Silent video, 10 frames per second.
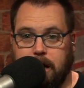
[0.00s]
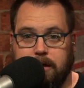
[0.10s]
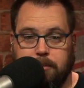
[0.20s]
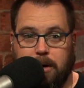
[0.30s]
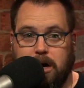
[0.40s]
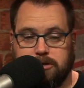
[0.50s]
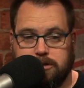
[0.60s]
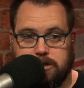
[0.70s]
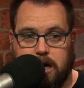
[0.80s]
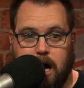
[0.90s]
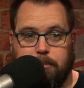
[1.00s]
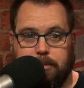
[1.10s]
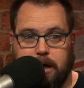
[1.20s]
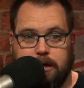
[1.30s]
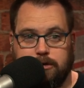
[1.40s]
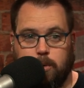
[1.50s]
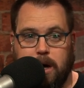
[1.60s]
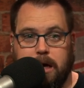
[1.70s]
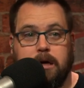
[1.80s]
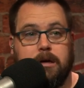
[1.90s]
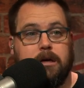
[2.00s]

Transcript: I think Boston Scott played his way